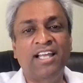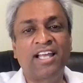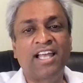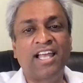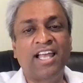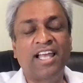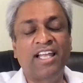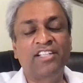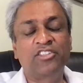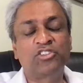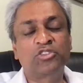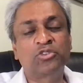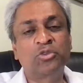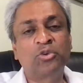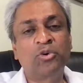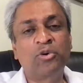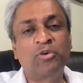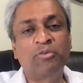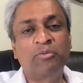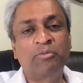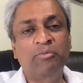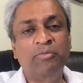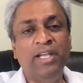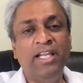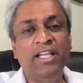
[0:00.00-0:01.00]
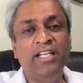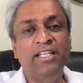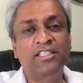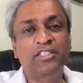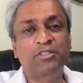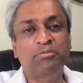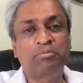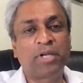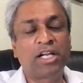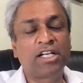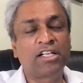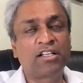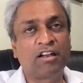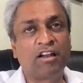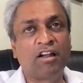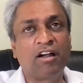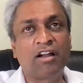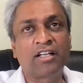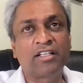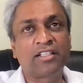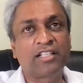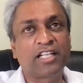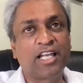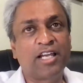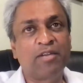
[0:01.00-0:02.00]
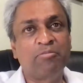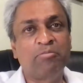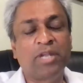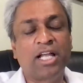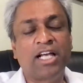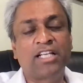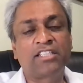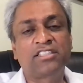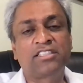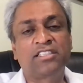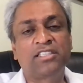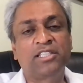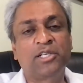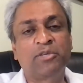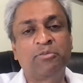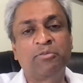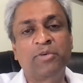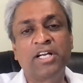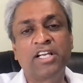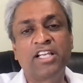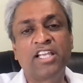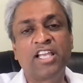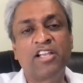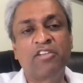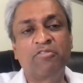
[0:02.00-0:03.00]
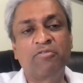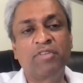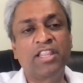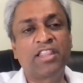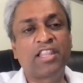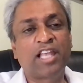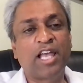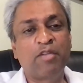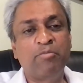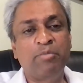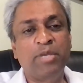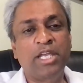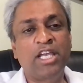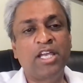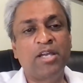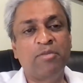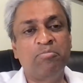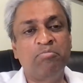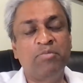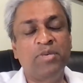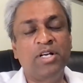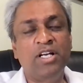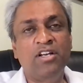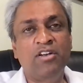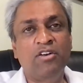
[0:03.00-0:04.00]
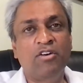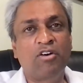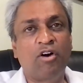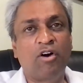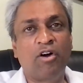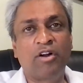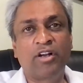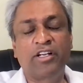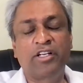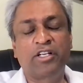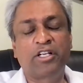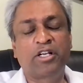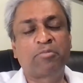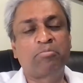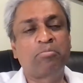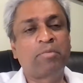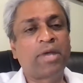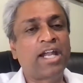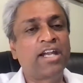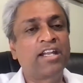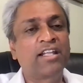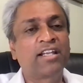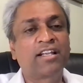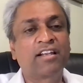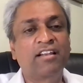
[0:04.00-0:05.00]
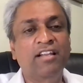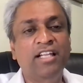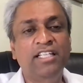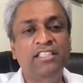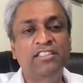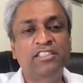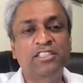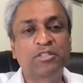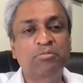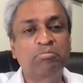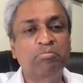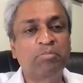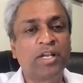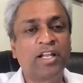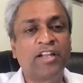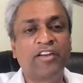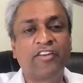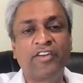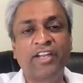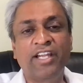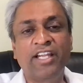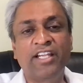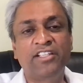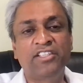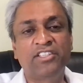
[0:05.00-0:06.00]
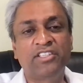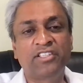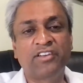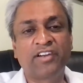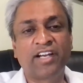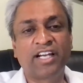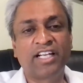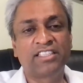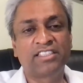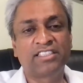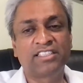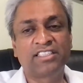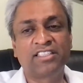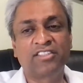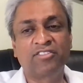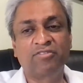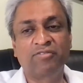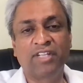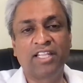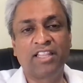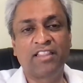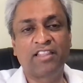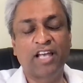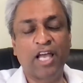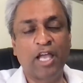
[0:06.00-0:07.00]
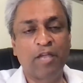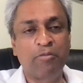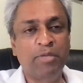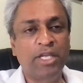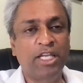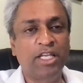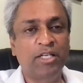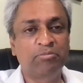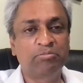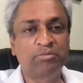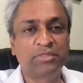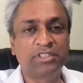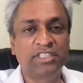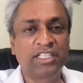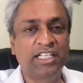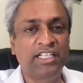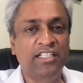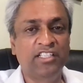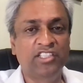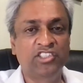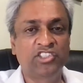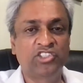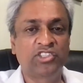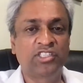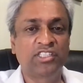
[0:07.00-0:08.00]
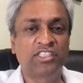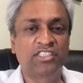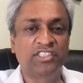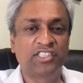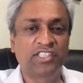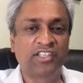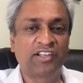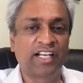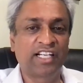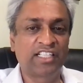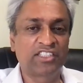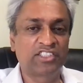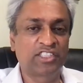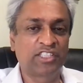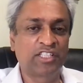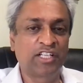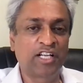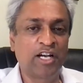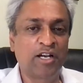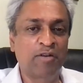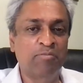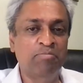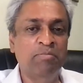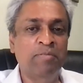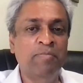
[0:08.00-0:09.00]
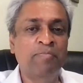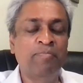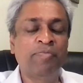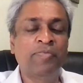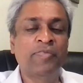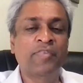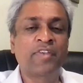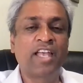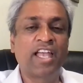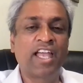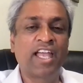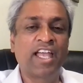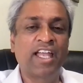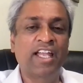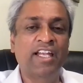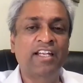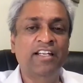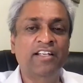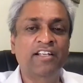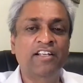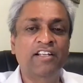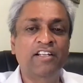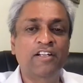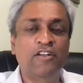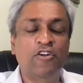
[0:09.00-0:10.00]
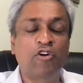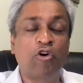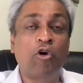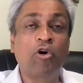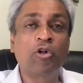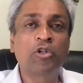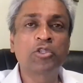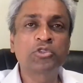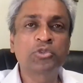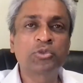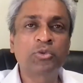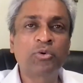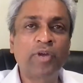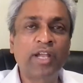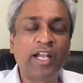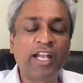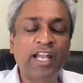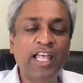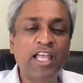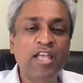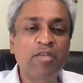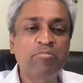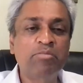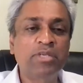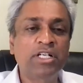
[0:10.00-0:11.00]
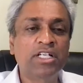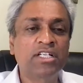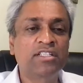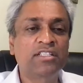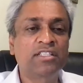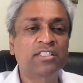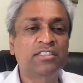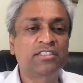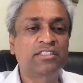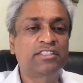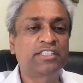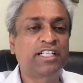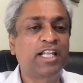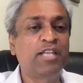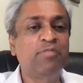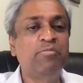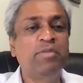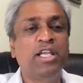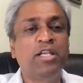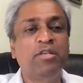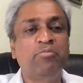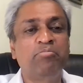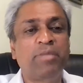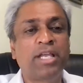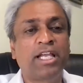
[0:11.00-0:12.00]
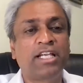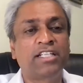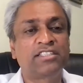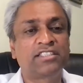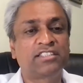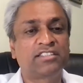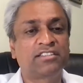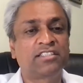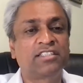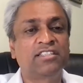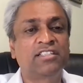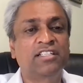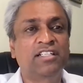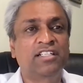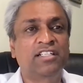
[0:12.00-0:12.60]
And so we spent a lot of time last year working with IBM on a dramatically simpler reintegration with IBM Z Digital Integration Hub, and also enabled streaming-based